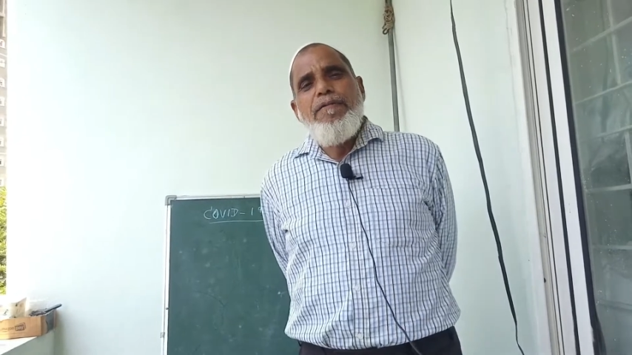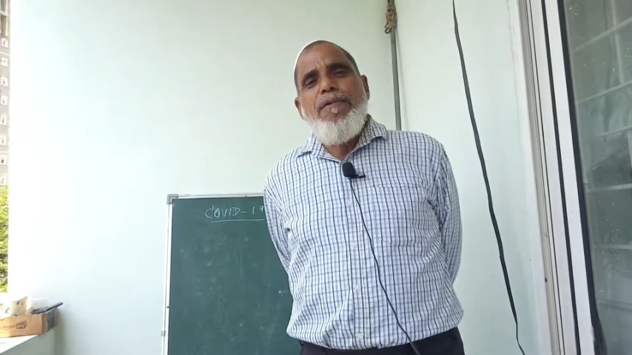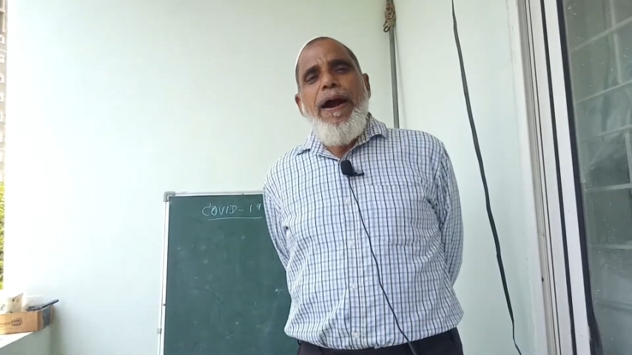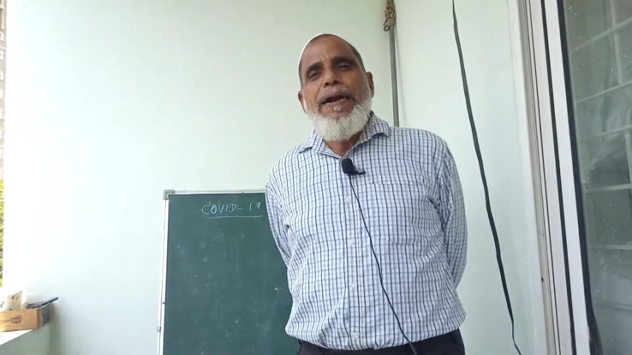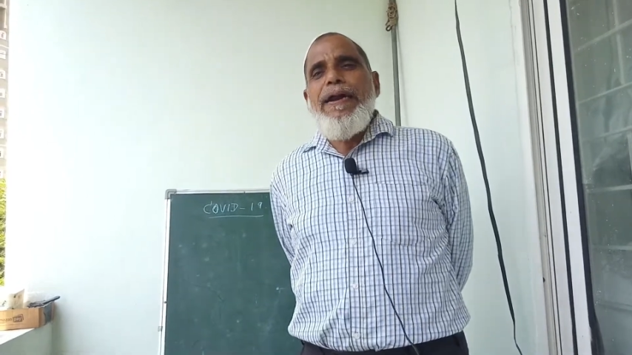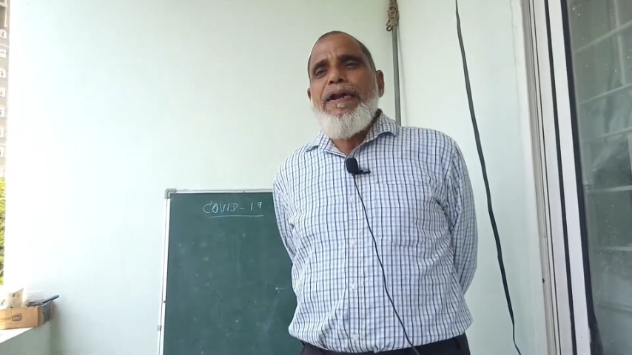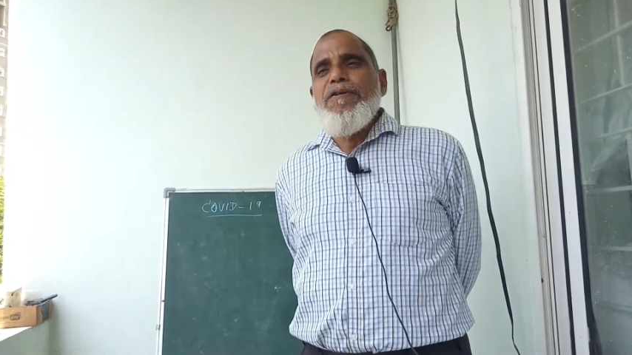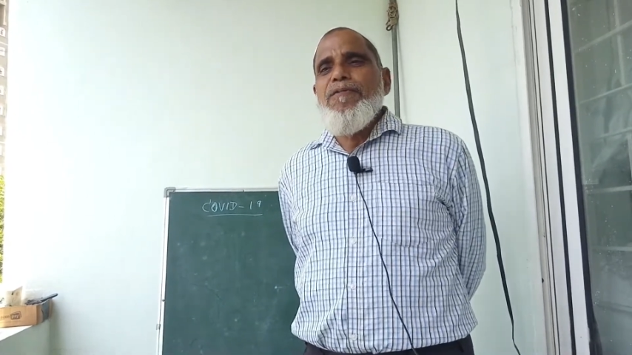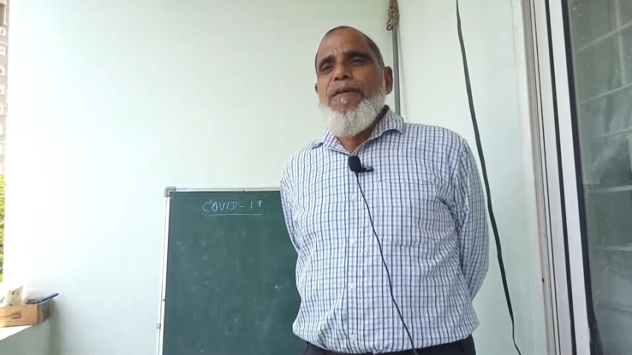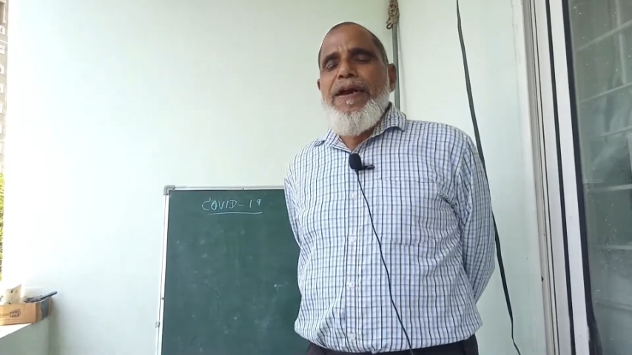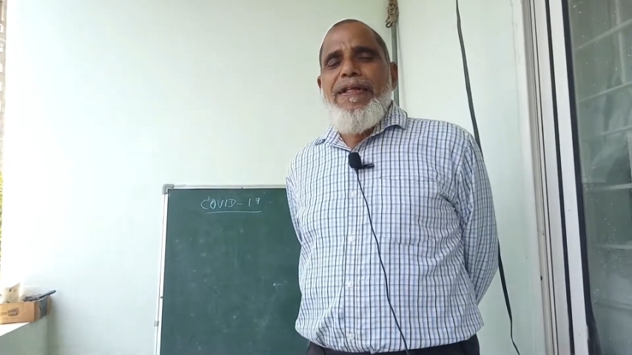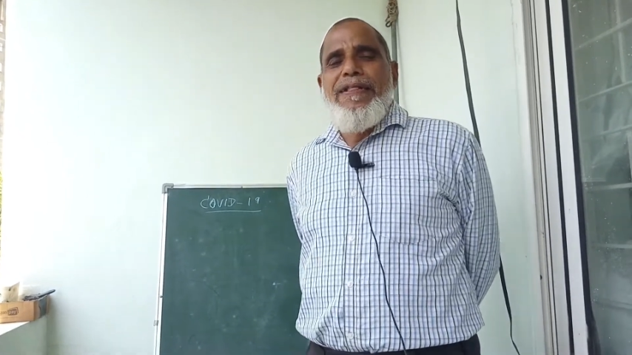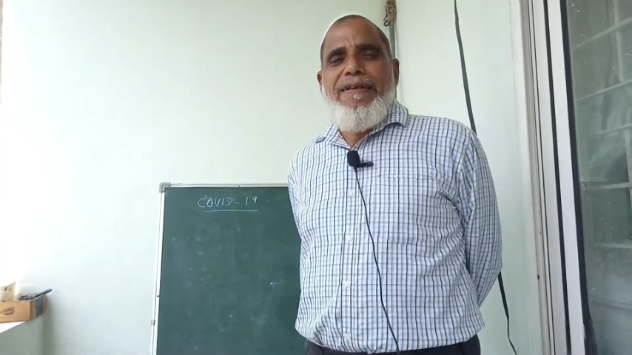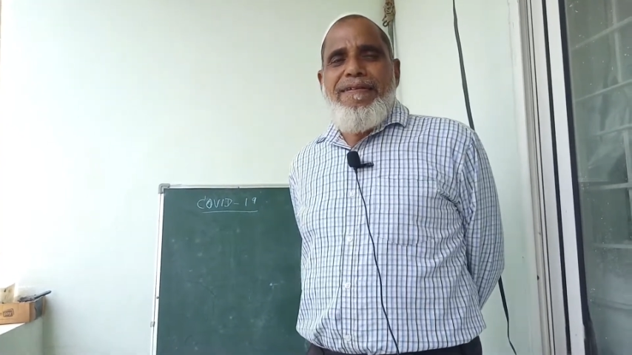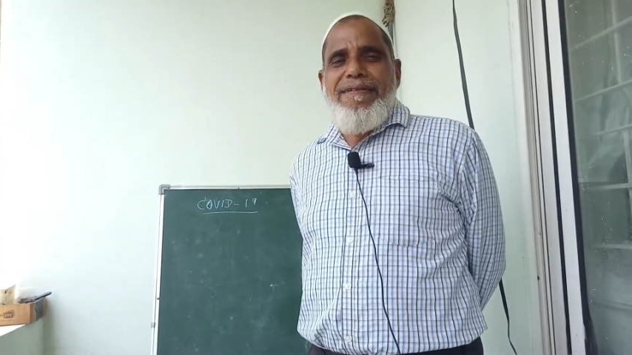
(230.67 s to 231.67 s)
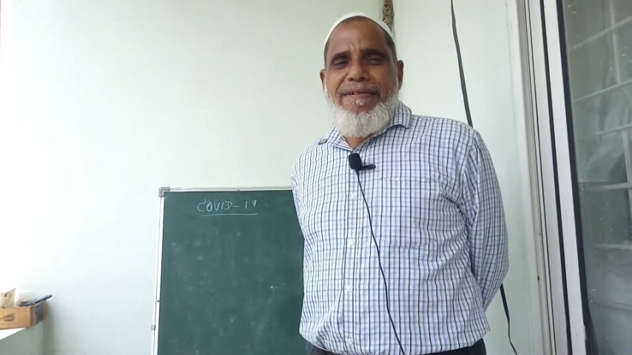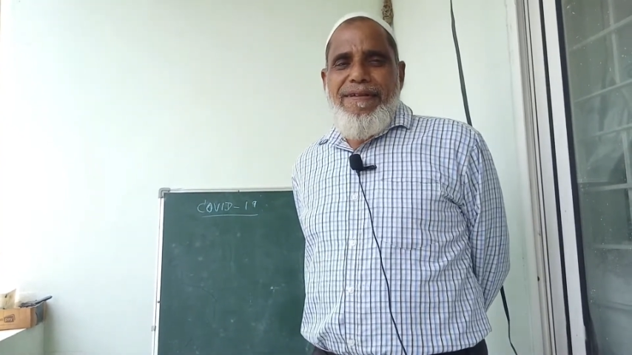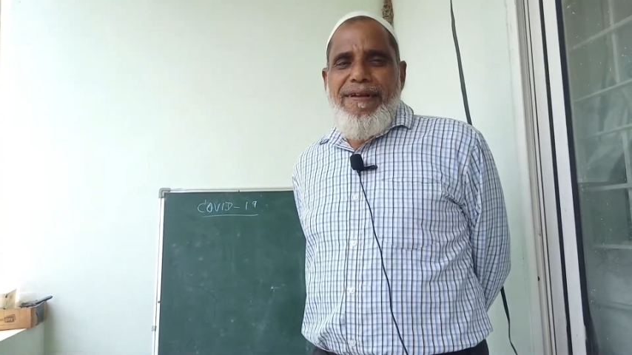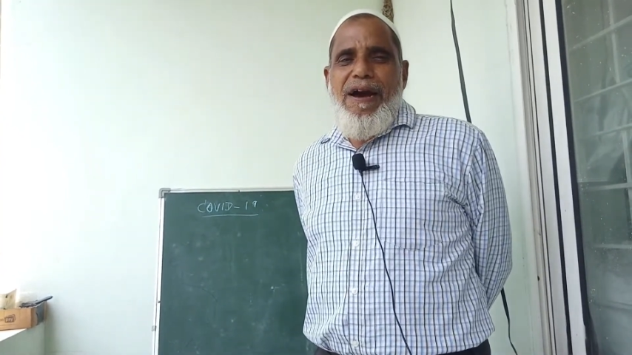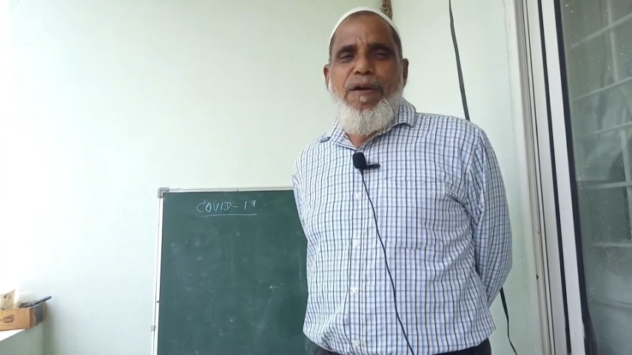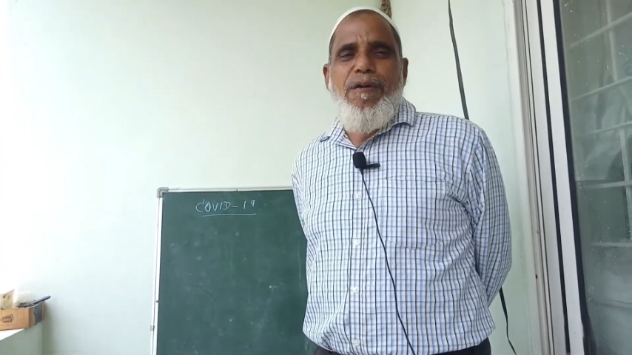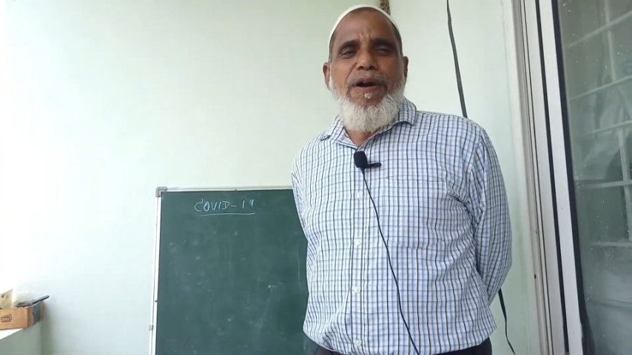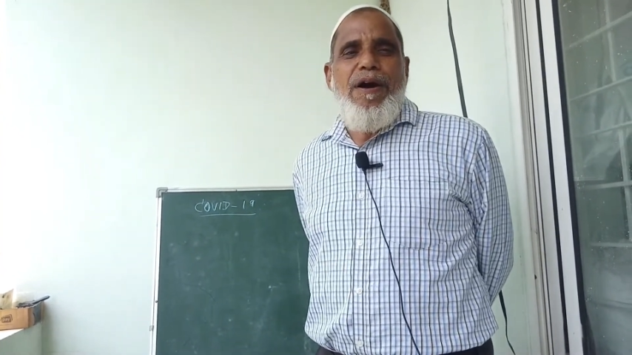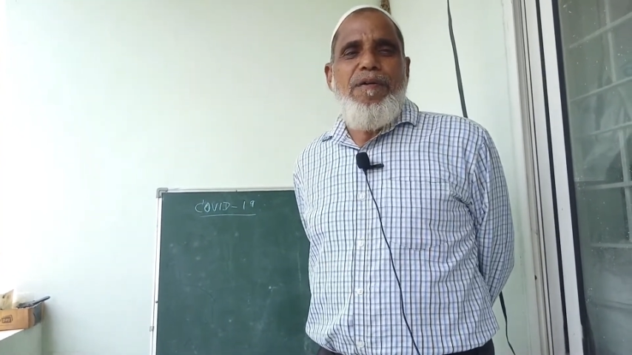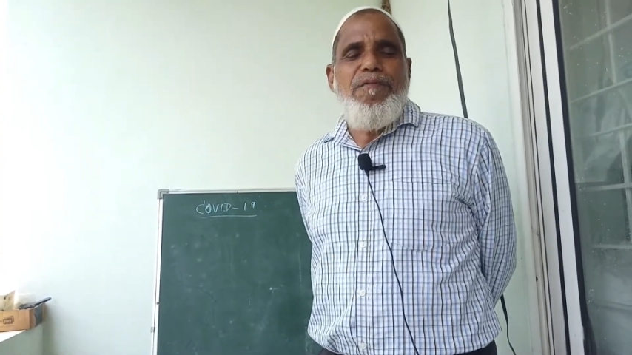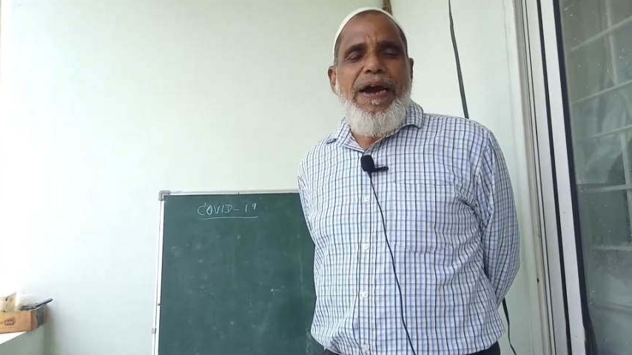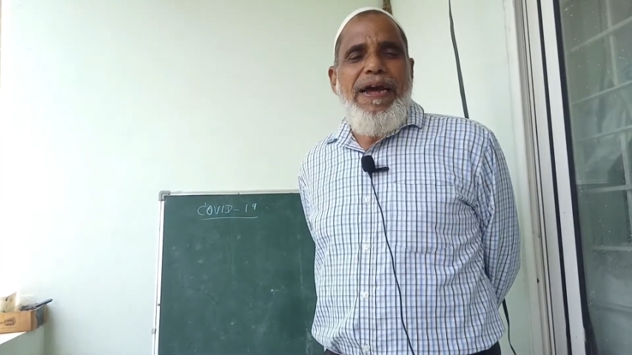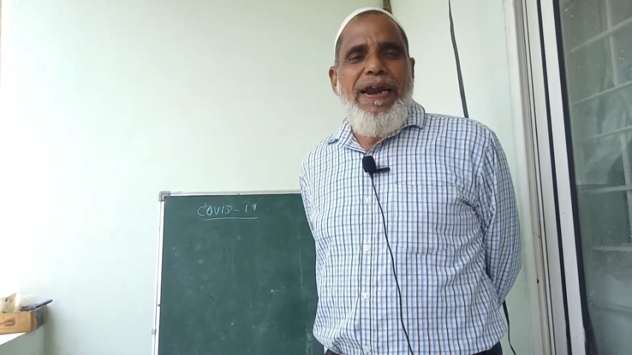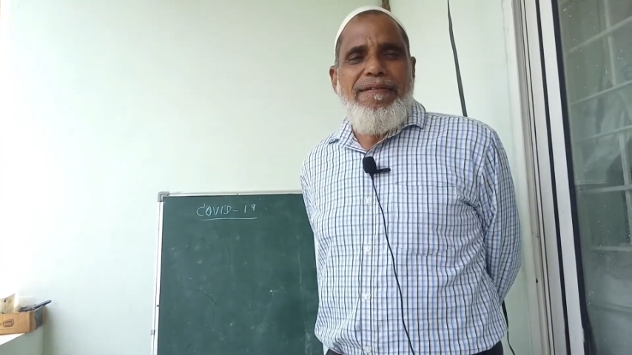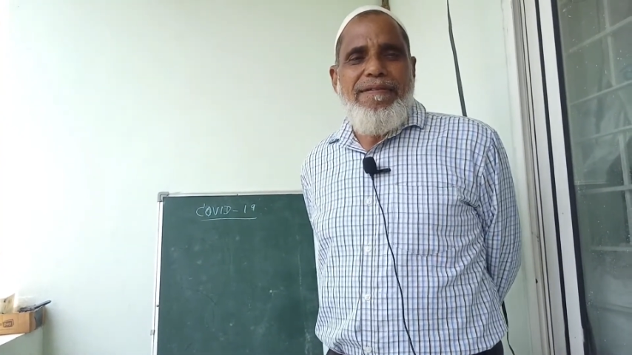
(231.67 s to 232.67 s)
to identify this
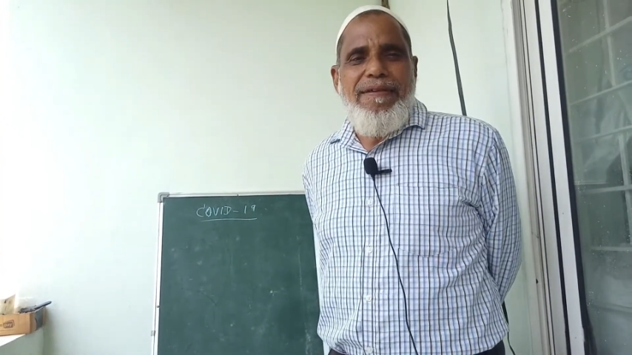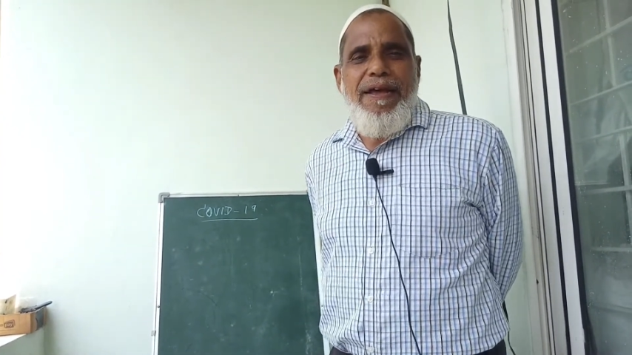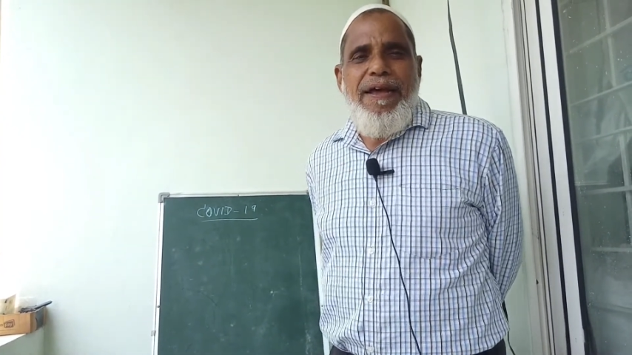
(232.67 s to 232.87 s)
coronavirus?